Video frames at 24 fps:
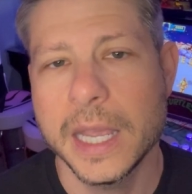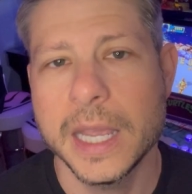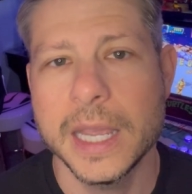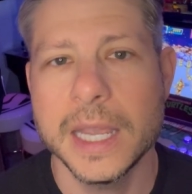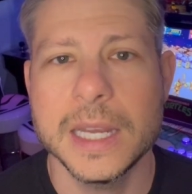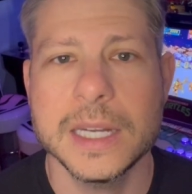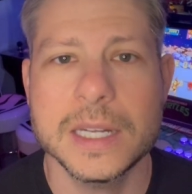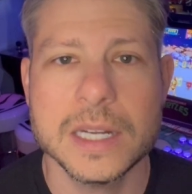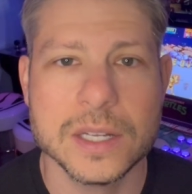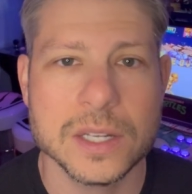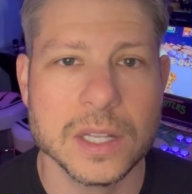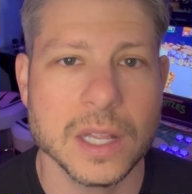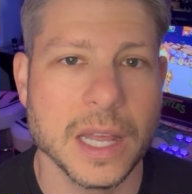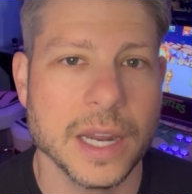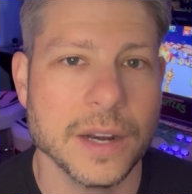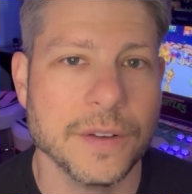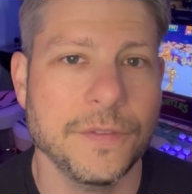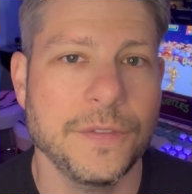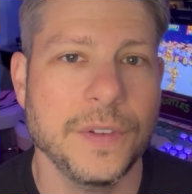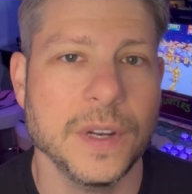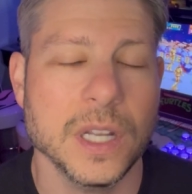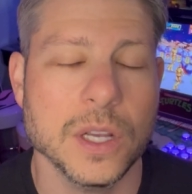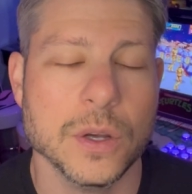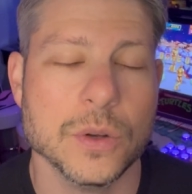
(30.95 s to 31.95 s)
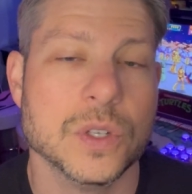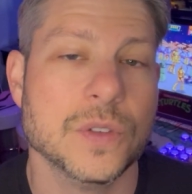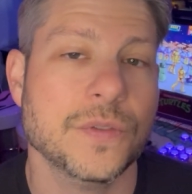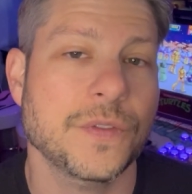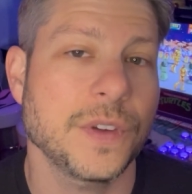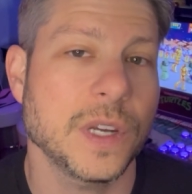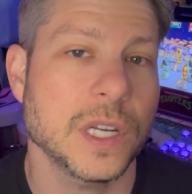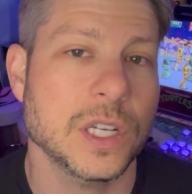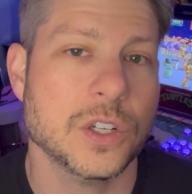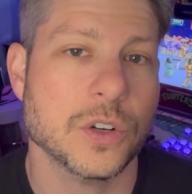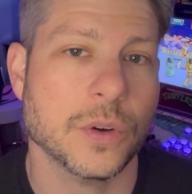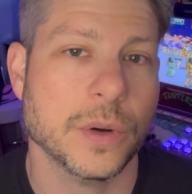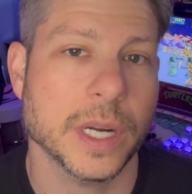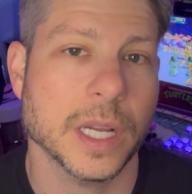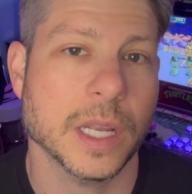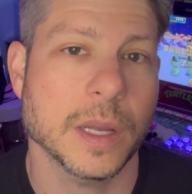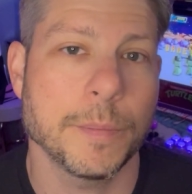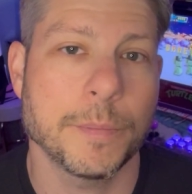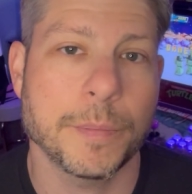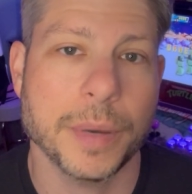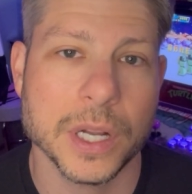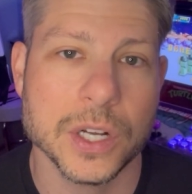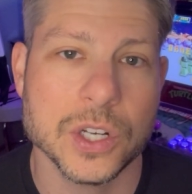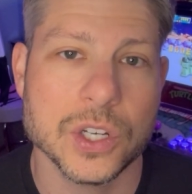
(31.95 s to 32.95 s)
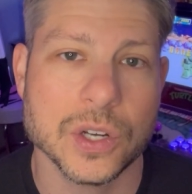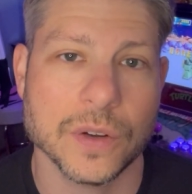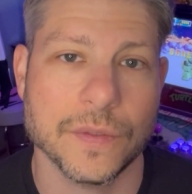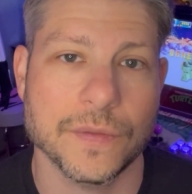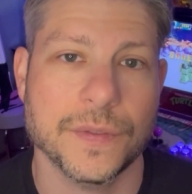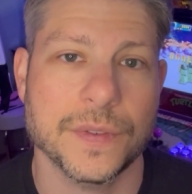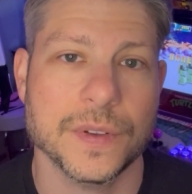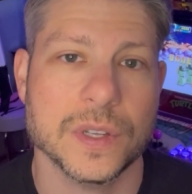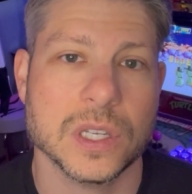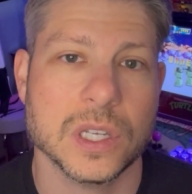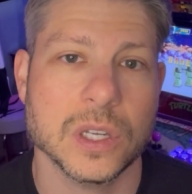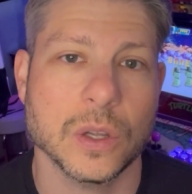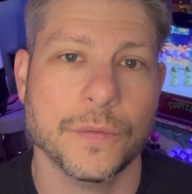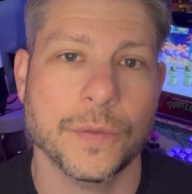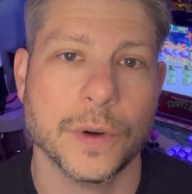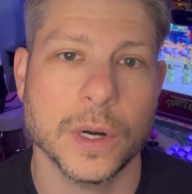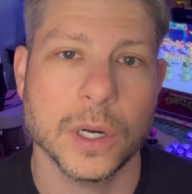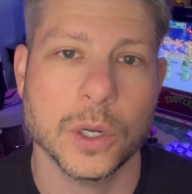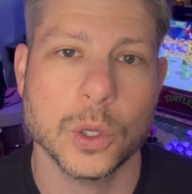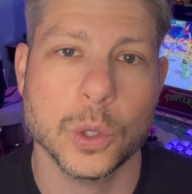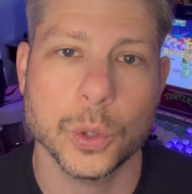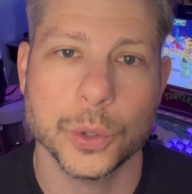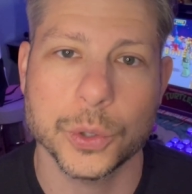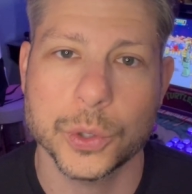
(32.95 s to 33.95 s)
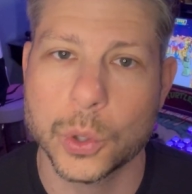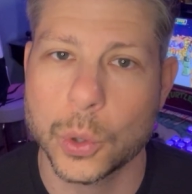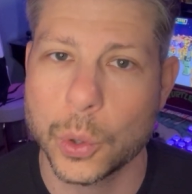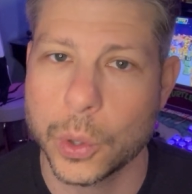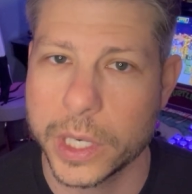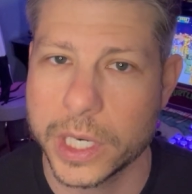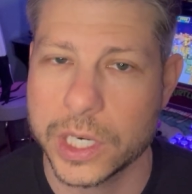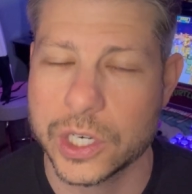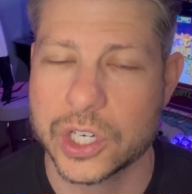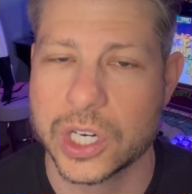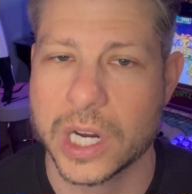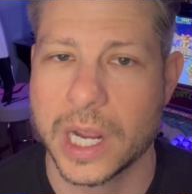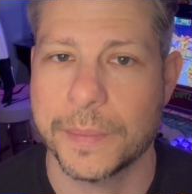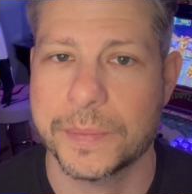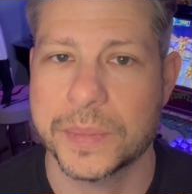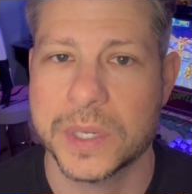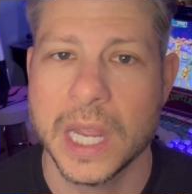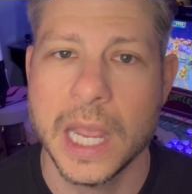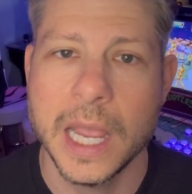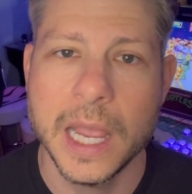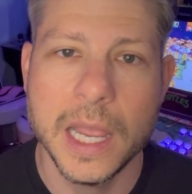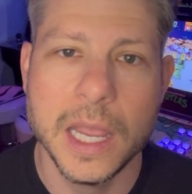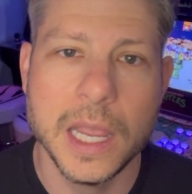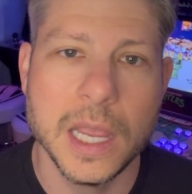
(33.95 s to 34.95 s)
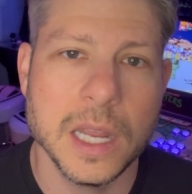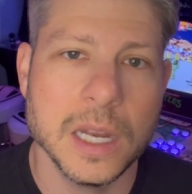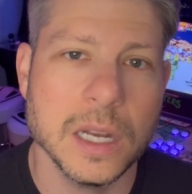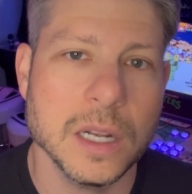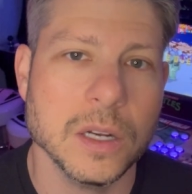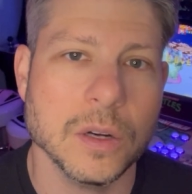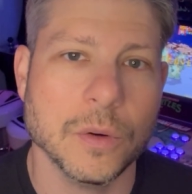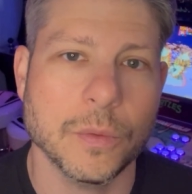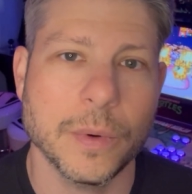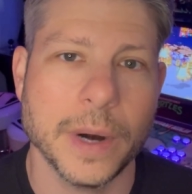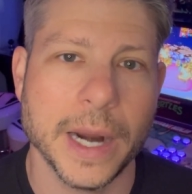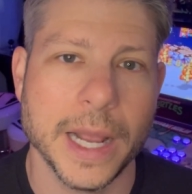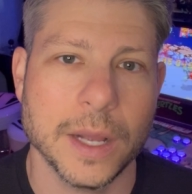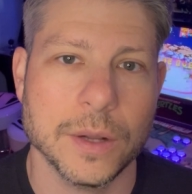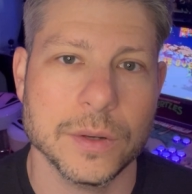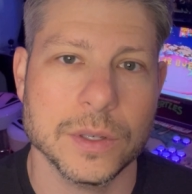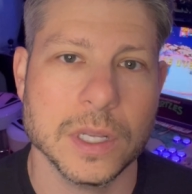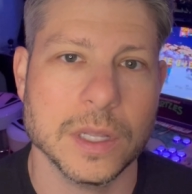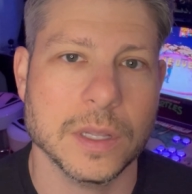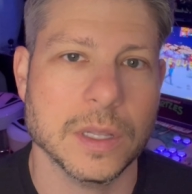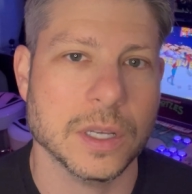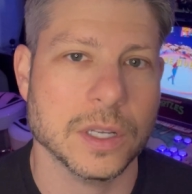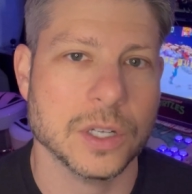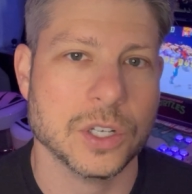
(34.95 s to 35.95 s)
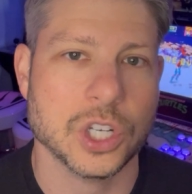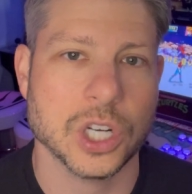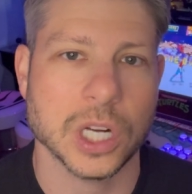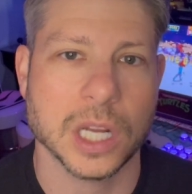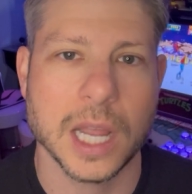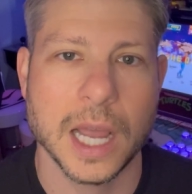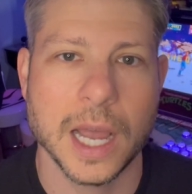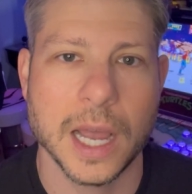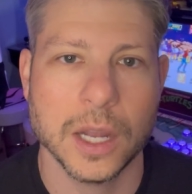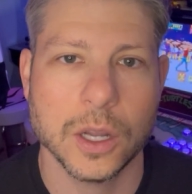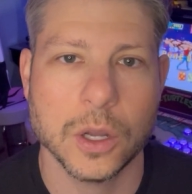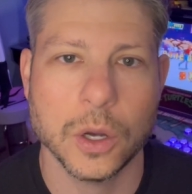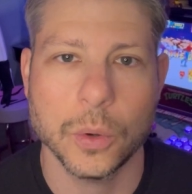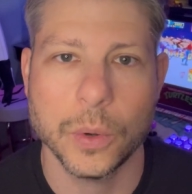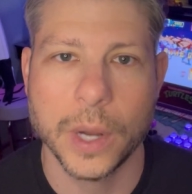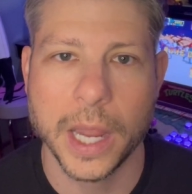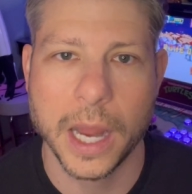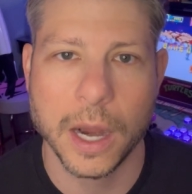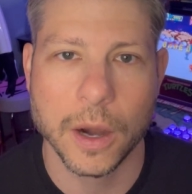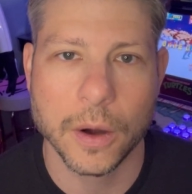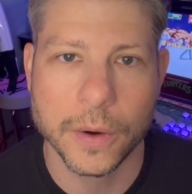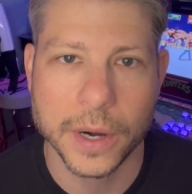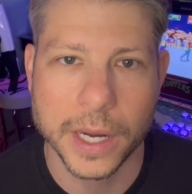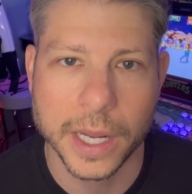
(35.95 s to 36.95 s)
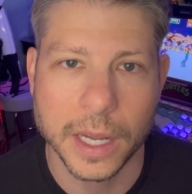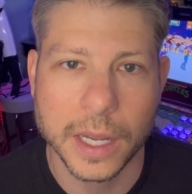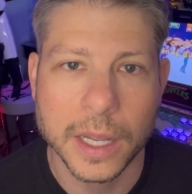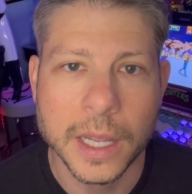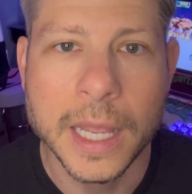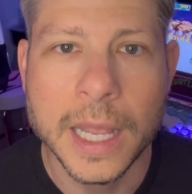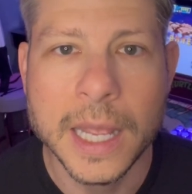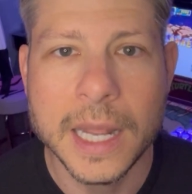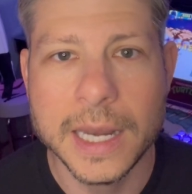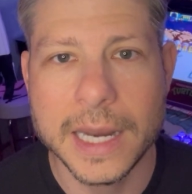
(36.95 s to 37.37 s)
He does a lot of videos featuring a bunch of silver and gold coin shops in and around the Chicago area.